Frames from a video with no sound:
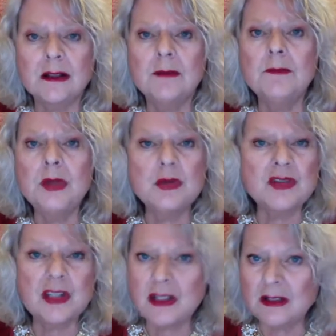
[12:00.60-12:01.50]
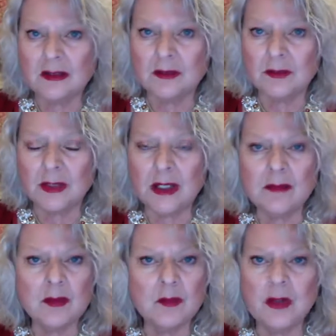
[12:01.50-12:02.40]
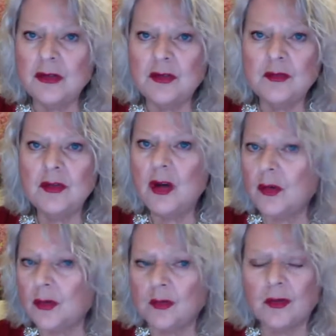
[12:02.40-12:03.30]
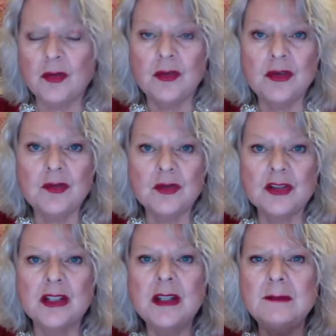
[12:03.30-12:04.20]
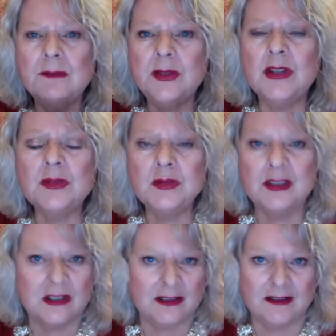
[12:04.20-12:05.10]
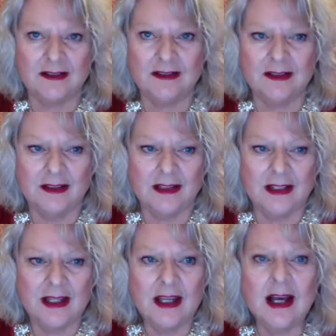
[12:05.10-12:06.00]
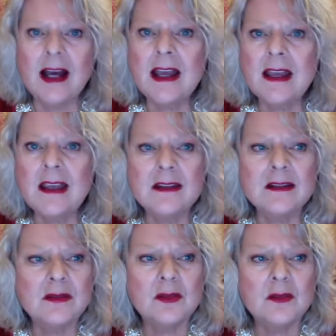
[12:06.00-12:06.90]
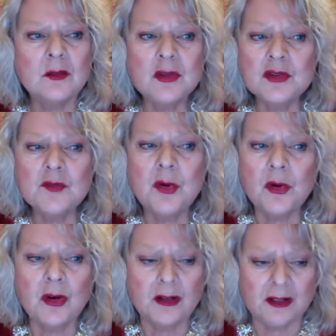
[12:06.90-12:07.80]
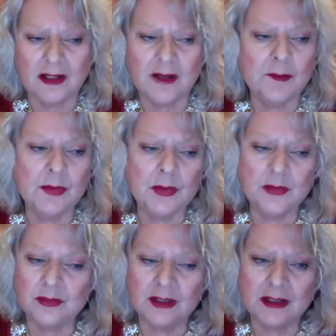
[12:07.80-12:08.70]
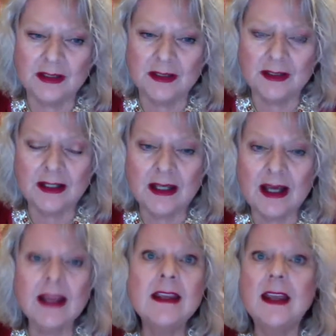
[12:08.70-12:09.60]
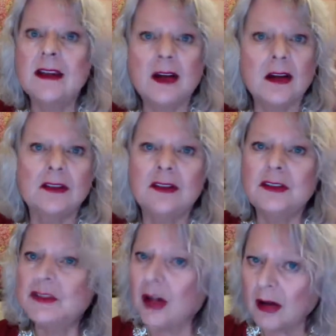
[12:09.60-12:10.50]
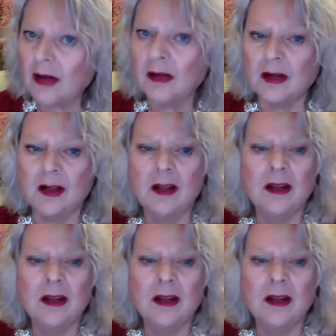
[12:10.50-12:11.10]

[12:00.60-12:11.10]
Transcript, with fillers: museum. Everywhere you go, you see beauty. I was born in beauty. I cannot talk